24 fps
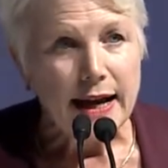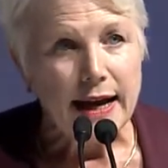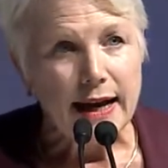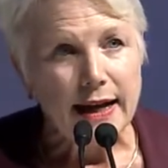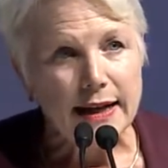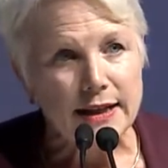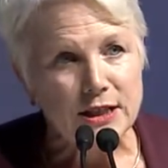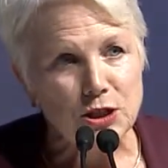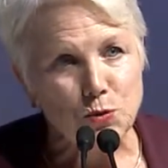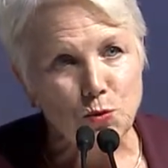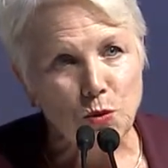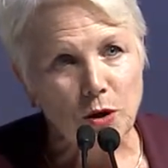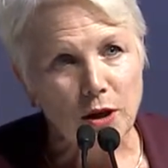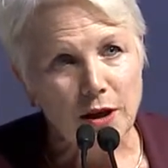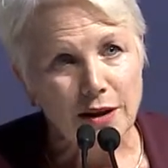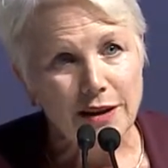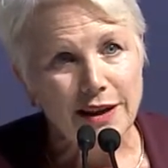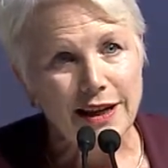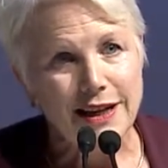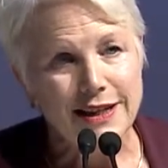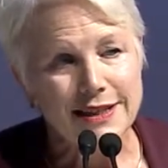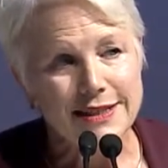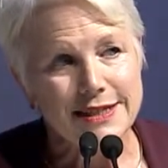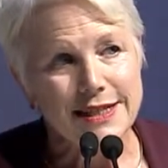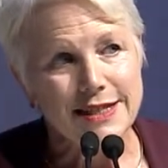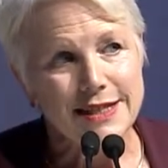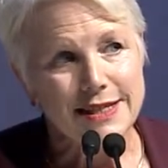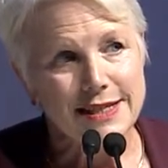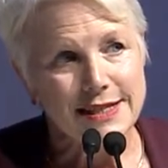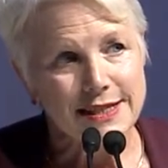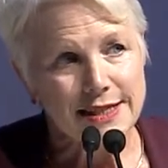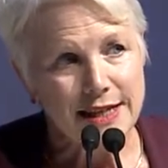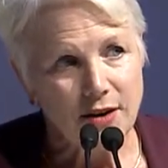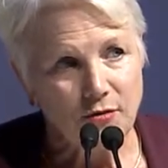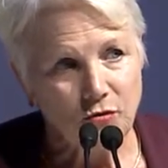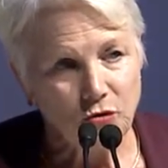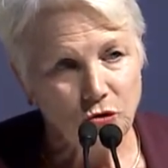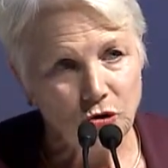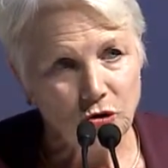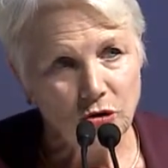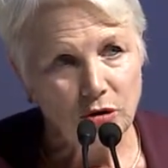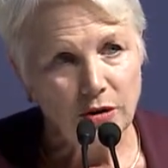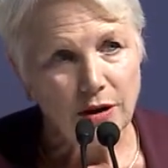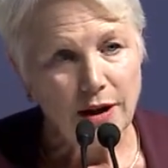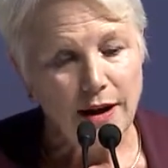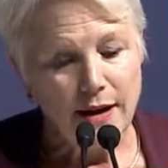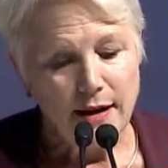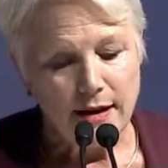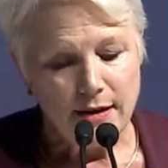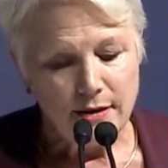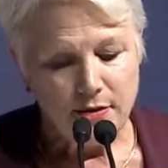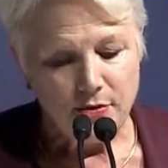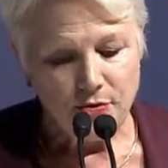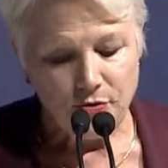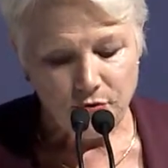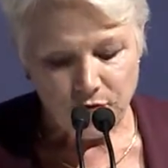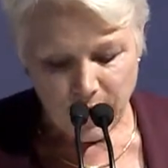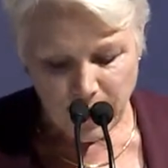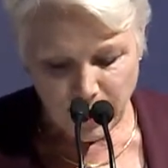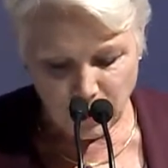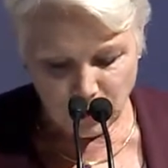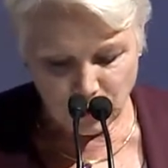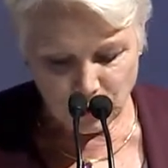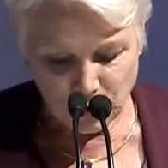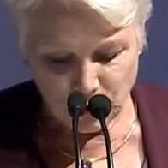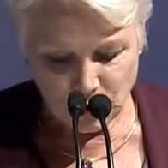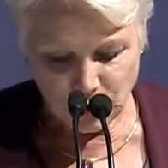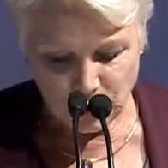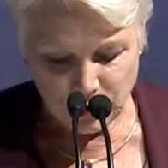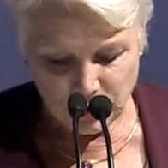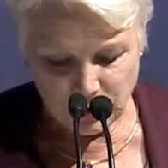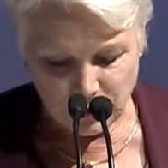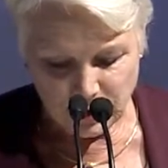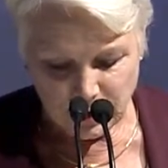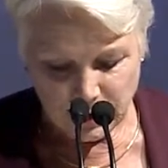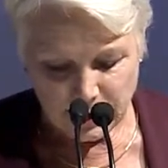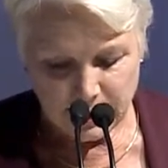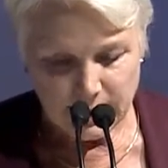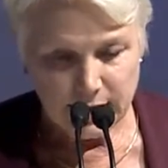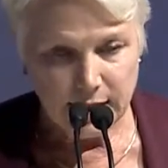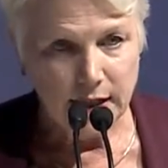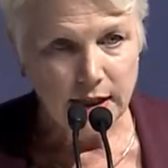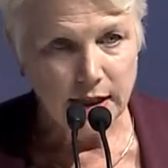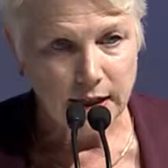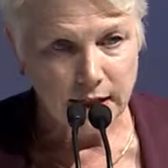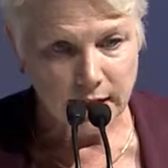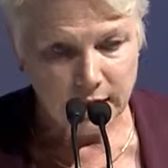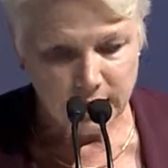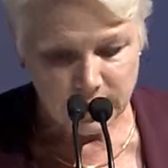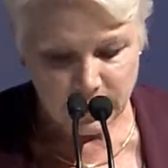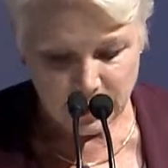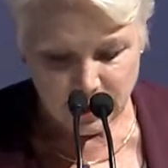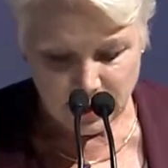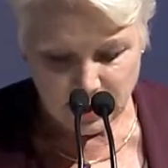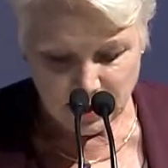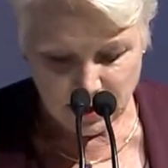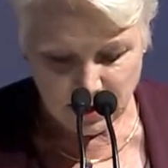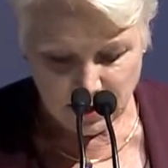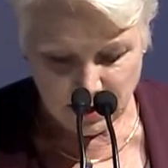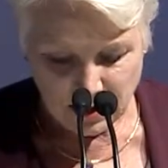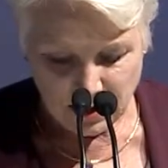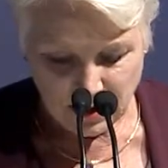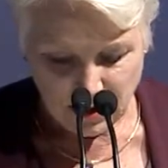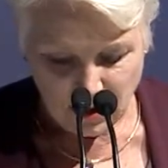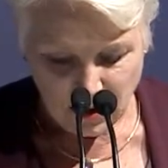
as well as several thousand delegates,